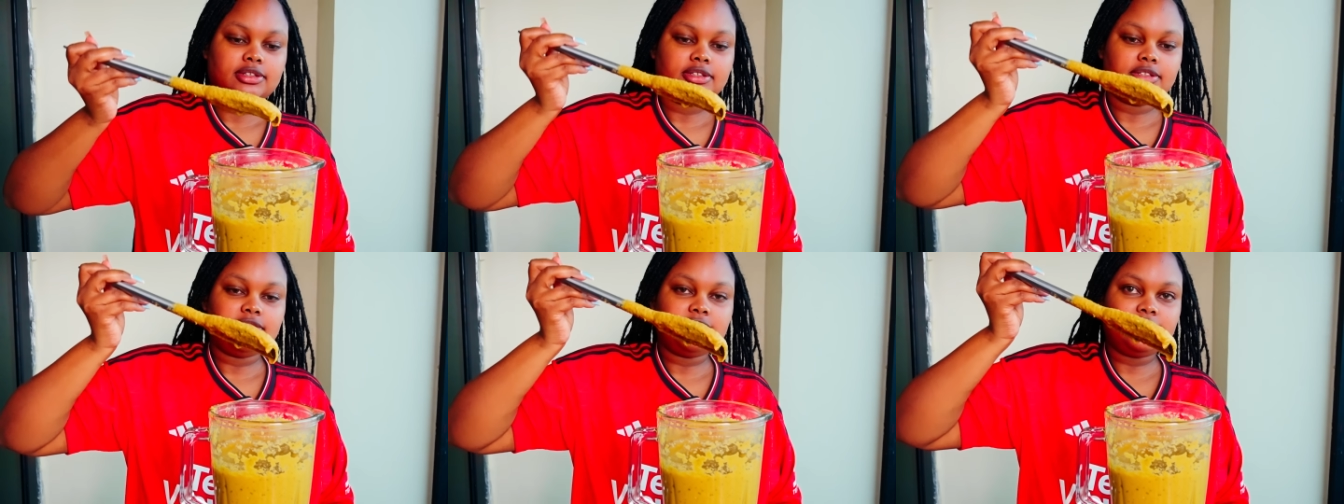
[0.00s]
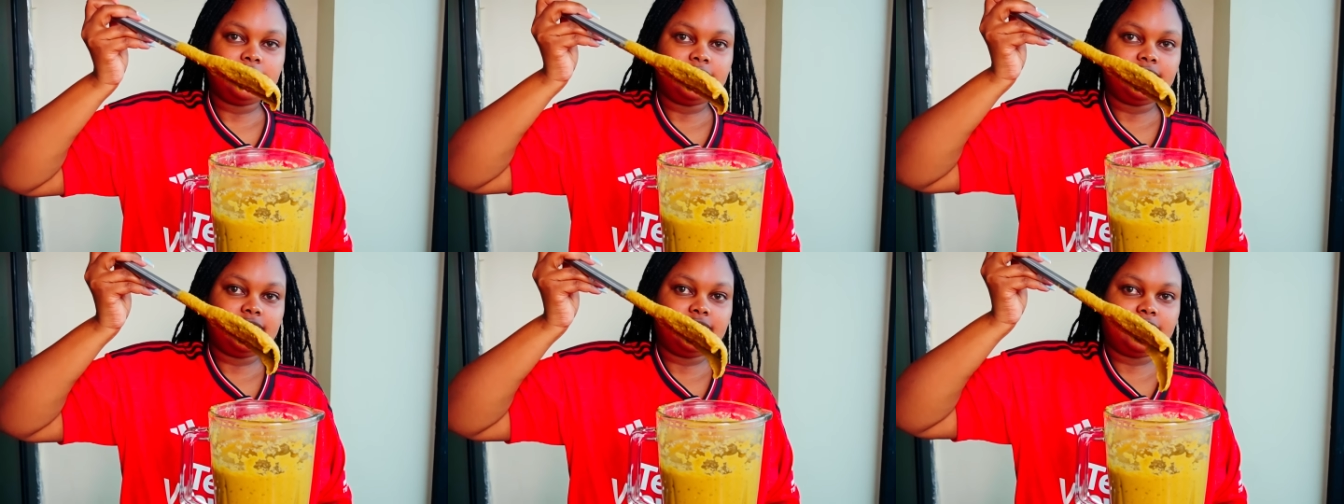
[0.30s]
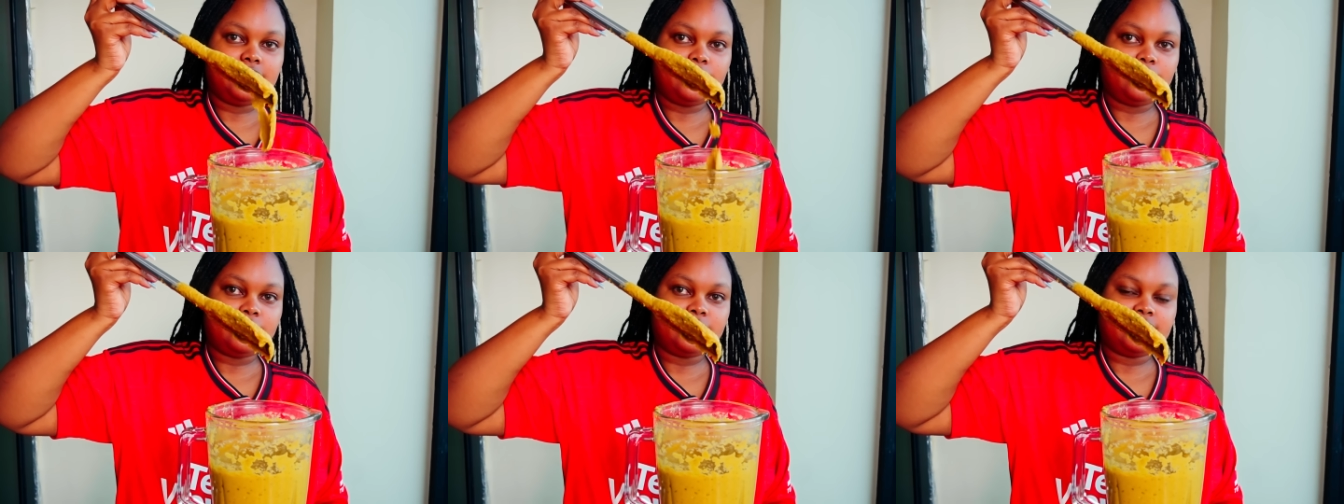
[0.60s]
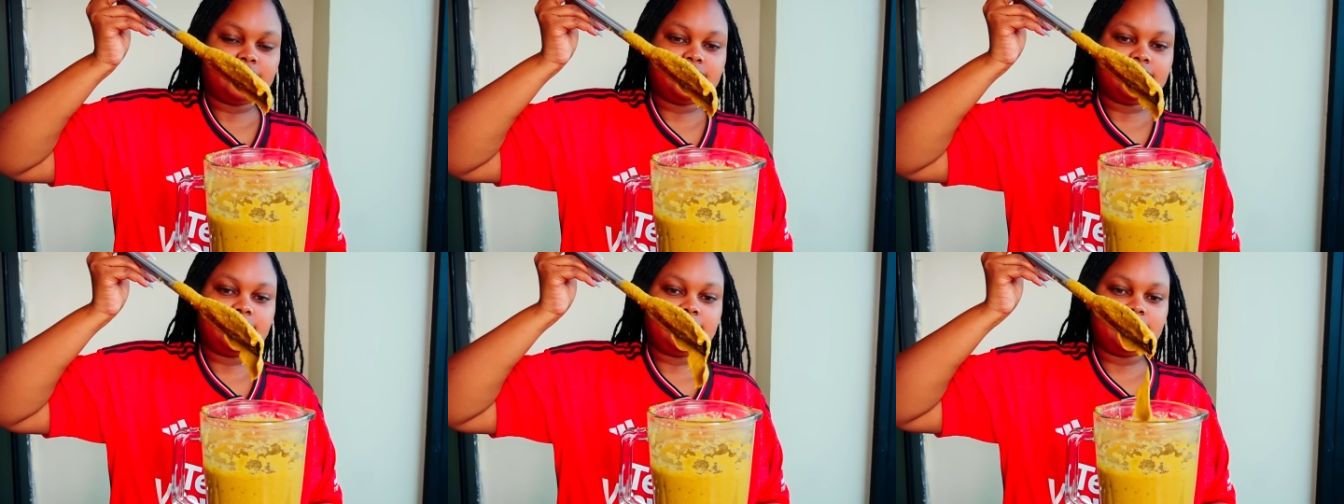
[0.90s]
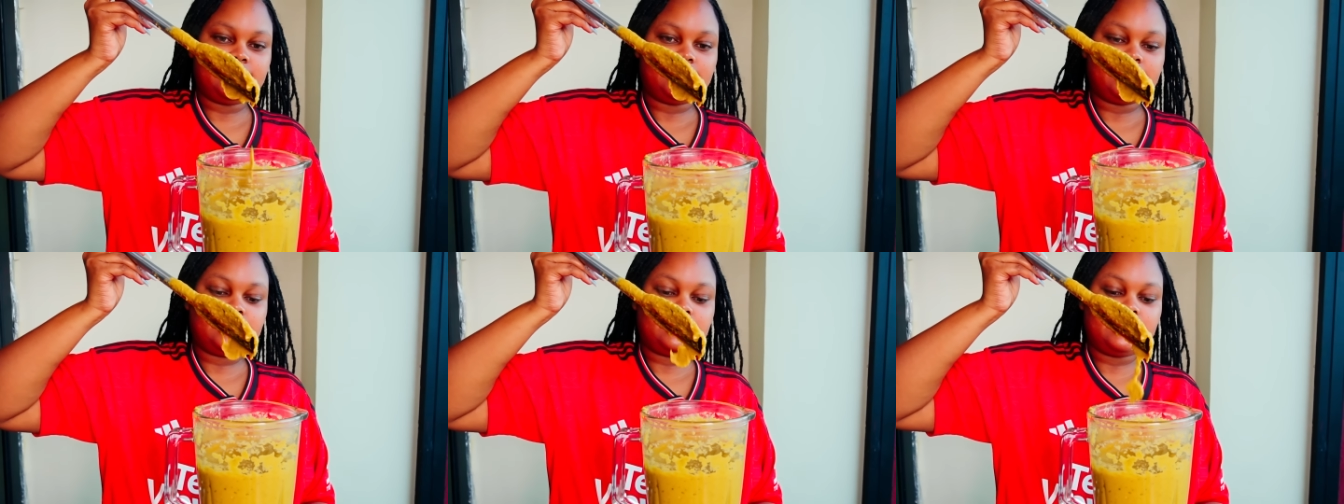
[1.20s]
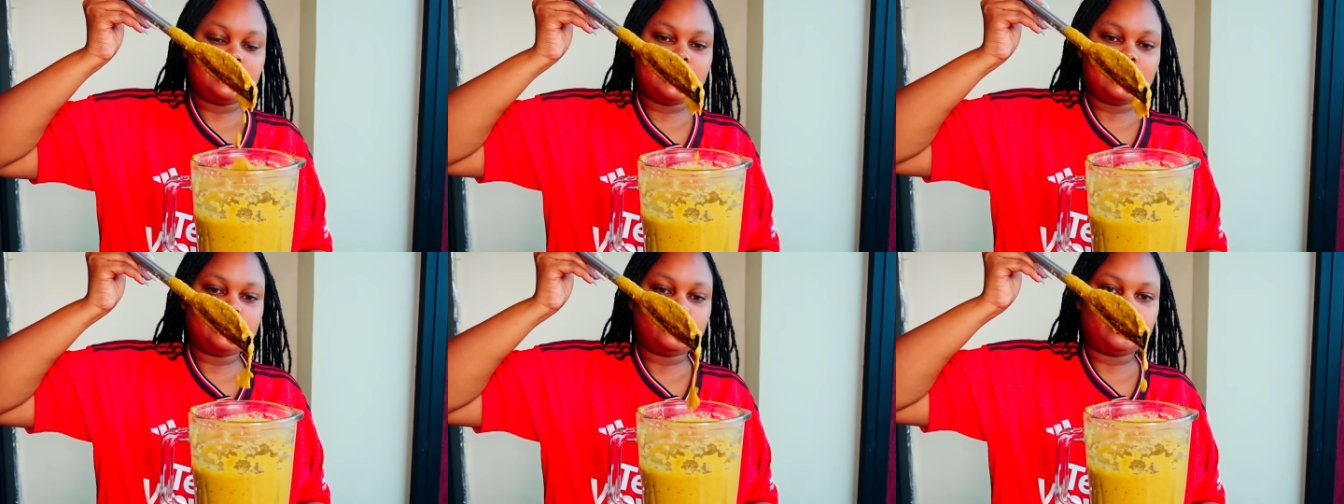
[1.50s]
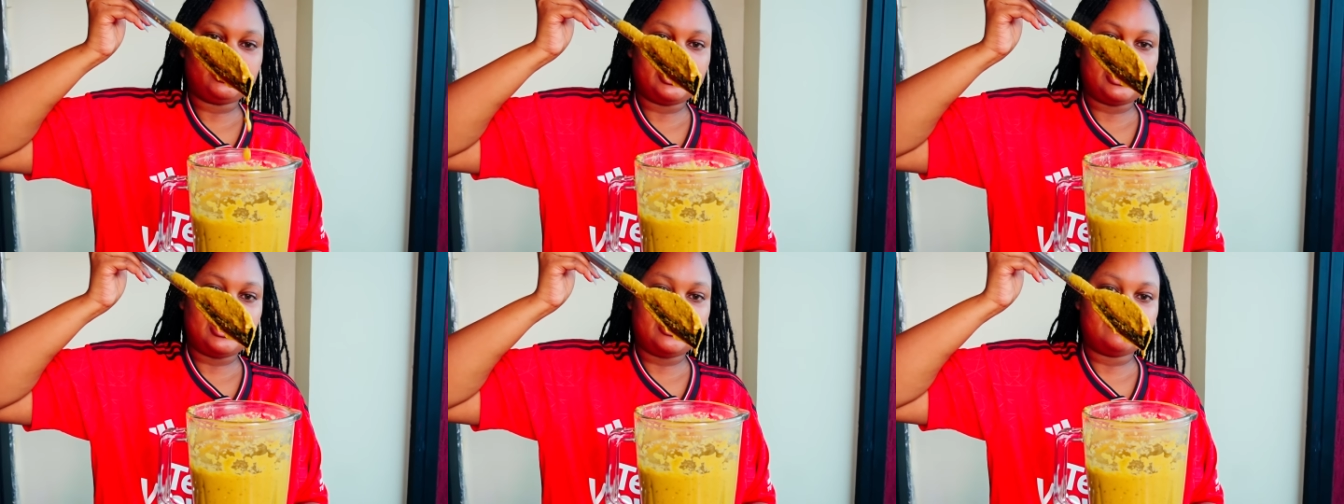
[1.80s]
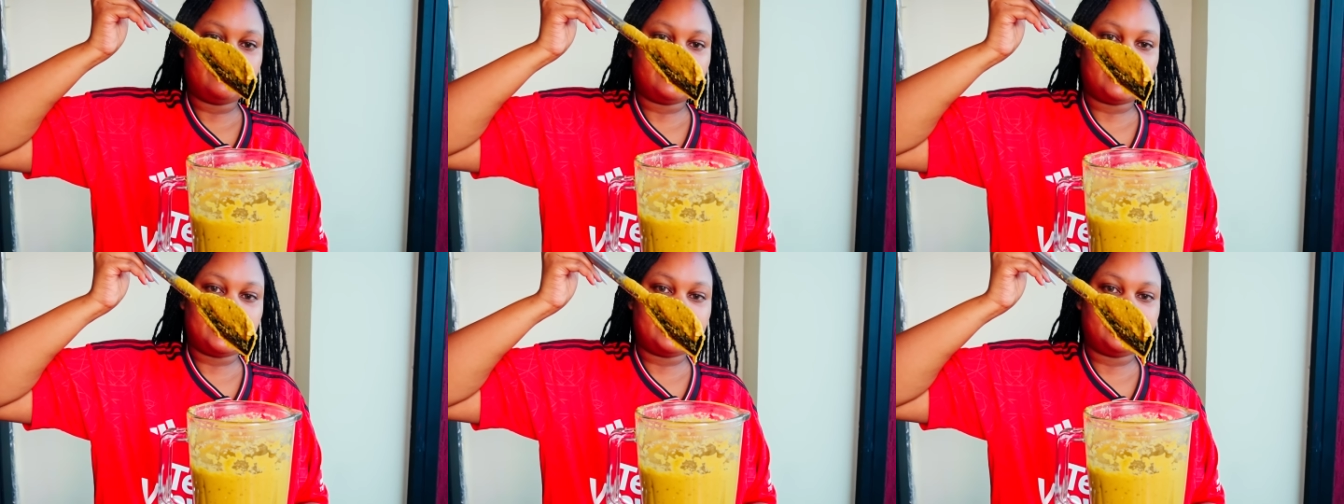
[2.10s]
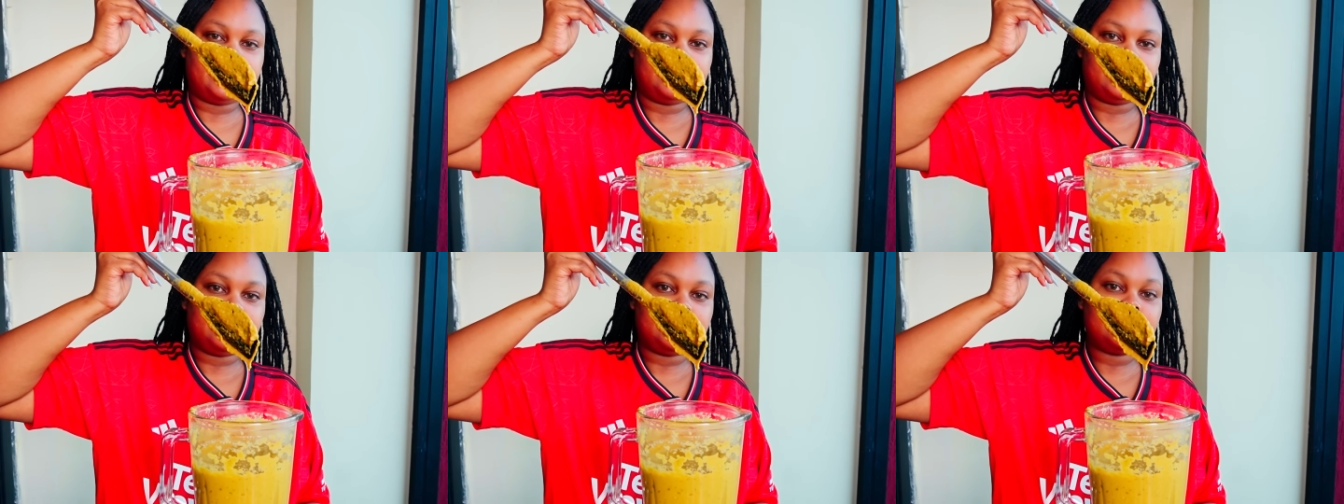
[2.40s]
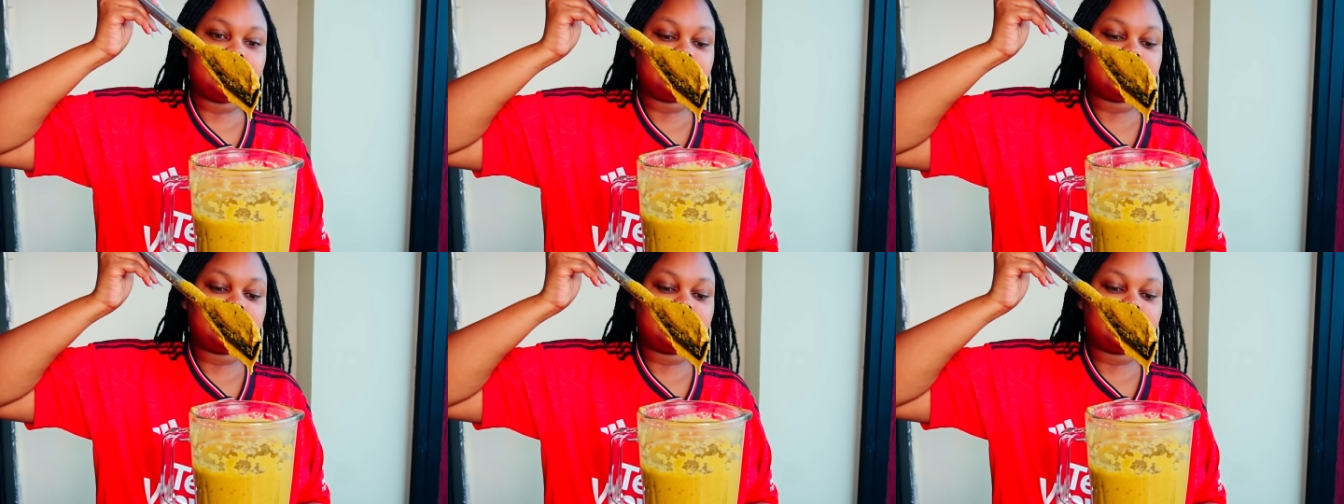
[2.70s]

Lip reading: This is the consistency that we have currently.